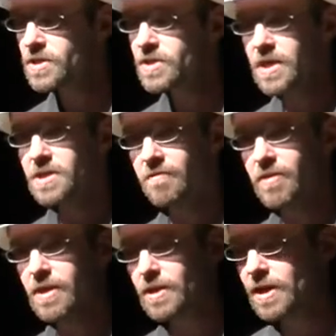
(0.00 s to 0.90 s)
incentive
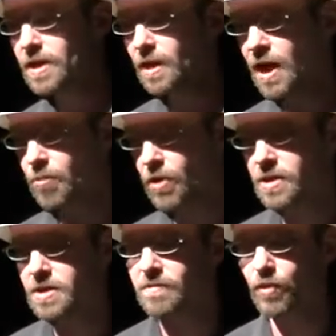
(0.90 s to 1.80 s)
in that the legal
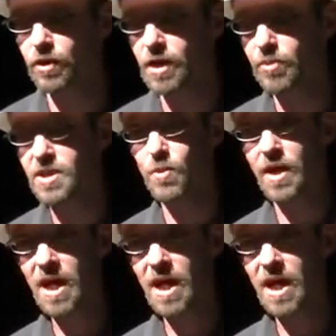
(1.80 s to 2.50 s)
liabilities of oil companies were